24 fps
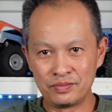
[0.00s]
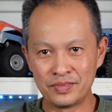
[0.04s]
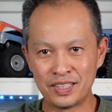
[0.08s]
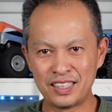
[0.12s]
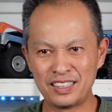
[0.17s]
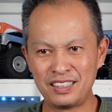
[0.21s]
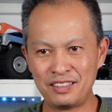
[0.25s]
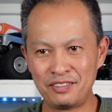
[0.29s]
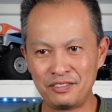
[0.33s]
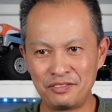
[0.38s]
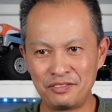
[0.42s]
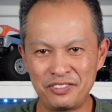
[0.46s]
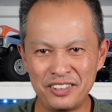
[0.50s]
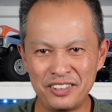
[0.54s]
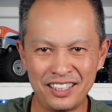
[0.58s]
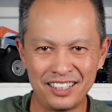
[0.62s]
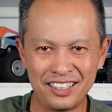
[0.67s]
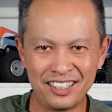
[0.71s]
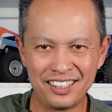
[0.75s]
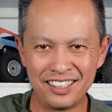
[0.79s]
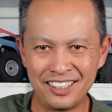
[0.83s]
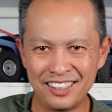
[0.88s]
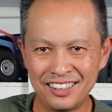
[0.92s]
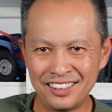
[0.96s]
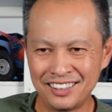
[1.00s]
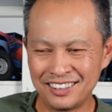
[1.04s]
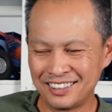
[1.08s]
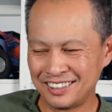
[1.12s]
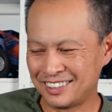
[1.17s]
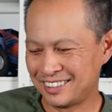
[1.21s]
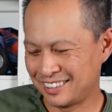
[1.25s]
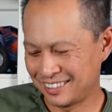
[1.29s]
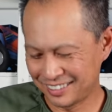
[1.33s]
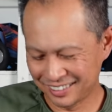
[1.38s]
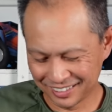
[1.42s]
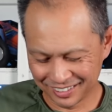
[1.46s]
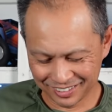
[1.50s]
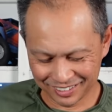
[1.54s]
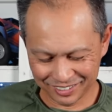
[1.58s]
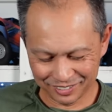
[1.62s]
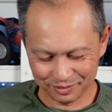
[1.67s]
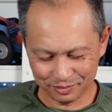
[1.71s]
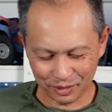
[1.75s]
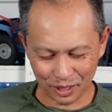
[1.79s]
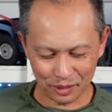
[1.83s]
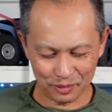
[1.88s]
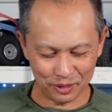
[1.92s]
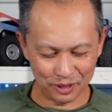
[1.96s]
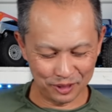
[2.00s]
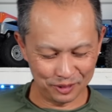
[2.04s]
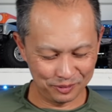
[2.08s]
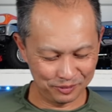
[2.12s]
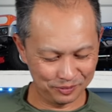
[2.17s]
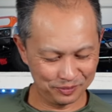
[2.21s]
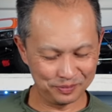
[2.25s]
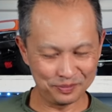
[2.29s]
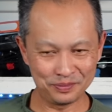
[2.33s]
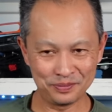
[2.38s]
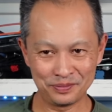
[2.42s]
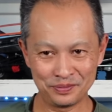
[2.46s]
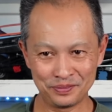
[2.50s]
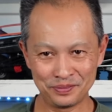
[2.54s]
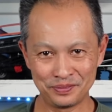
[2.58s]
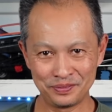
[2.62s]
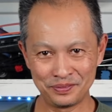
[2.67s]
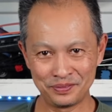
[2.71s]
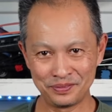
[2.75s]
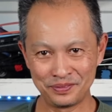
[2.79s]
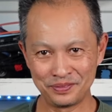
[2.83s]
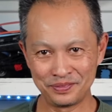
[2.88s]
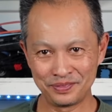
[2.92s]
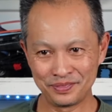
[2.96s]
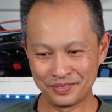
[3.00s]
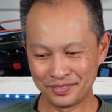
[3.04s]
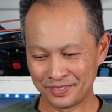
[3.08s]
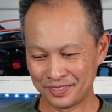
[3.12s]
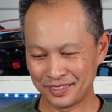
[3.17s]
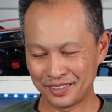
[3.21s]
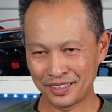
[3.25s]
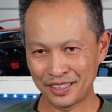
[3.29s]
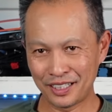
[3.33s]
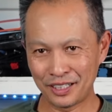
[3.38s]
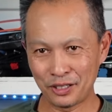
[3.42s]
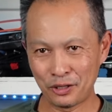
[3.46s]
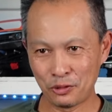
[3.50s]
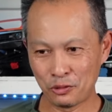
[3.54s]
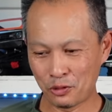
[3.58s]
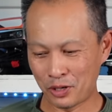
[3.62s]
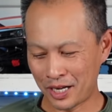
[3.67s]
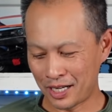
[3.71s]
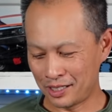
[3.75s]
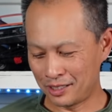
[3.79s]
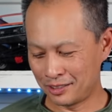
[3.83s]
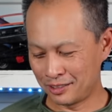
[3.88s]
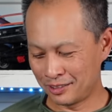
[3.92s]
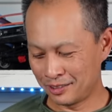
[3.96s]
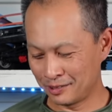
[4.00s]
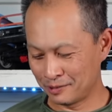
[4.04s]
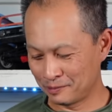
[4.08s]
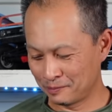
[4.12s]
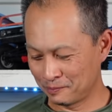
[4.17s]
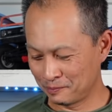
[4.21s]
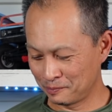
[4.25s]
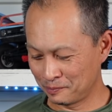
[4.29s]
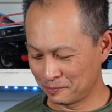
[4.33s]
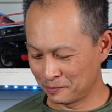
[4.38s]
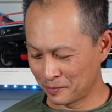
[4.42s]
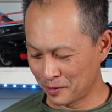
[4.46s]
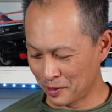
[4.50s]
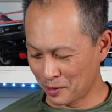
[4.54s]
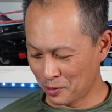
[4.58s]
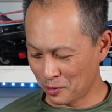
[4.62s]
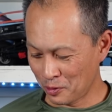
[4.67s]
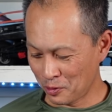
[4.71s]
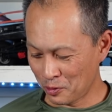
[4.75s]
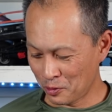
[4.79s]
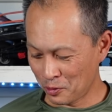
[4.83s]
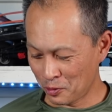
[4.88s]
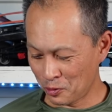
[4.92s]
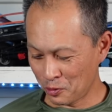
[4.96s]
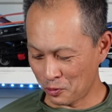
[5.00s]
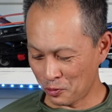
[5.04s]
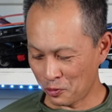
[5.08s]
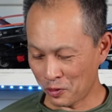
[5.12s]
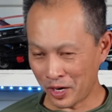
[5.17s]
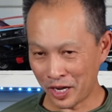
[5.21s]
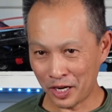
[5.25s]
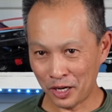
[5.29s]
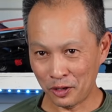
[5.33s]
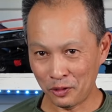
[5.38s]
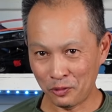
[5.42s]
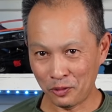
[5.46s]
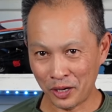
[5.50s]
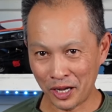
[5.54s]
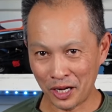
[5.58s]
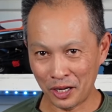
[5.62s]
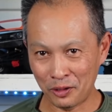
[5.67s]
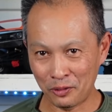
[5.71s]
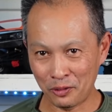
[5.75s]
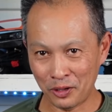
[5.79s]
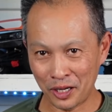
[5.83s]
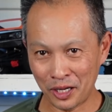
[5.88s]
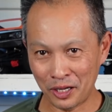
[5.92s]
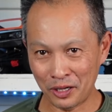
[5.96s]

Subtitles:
Doesn't even fit, huh? Bummer. Can I go wider? Wider, wider,